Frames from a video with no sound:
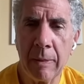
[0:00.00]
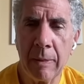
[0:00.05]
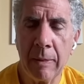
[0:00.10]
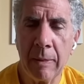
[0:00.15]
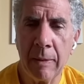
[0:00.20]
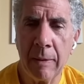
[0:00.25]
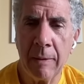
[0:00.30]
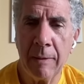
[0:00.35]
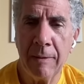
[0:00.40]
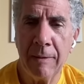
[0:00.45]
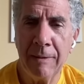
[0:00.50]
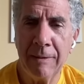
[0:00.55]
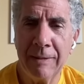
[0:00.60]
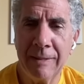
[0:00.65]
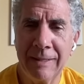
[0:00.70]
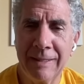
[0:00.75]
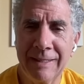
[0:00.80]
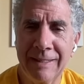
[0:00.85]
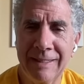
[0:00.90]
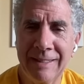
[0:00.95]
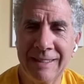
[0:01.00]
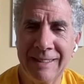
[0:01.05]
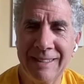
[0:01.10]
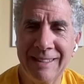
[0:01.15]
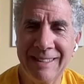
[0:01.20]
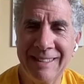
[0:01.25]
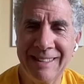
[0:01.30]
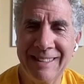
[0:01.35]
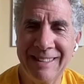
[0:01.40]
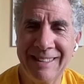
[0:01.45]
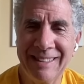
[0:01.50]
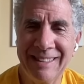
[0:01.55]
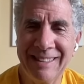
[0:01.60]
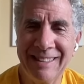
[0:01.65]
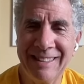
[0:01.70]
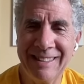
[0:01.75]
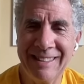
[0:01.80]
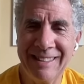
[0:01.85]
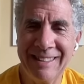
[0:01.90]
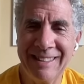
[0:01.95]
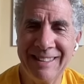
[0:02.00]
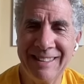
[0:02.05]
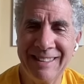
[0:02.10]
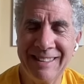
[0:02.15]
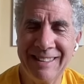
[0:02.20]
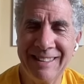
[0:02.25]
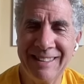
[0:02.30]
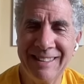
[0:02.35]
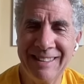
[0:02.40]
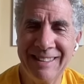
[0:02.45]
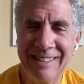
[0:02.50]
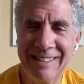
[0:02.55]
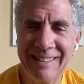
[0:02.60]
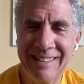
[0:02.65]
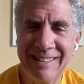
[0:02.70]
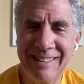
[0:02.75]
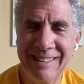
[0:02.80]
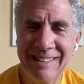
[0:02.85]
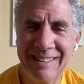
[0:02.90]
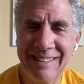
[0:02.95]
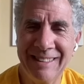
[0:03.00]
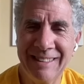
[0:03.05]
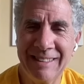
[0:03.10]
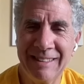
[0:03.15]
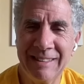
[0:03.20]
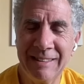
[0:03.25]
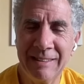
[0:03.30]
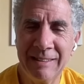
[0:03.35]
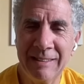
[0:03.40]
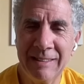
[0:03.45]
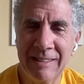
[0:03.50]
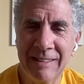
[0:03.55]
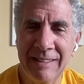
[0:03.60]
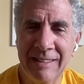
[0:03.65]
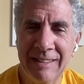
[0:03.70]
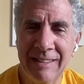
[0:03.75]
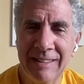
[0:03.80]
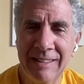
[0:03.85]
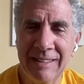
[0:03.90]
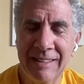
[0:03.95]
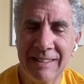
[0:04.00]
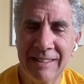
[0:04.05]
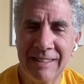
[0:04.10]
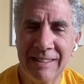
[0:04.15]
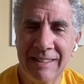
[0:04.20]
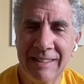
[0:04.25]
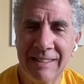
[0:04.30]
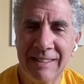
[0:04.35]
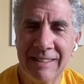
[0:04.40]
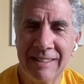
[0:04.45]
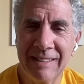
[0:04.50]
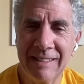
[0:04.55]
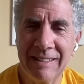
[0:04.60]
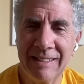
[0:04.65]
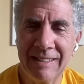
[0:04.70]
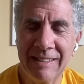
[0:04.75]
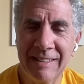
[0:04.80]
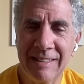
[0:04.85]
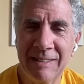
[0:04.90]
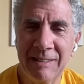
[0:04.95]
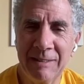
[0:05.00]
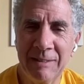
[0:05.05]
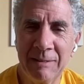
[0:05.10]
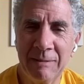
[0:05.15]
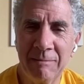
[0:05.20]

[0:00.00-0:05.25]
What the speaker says: No words are spoken by the person on screen.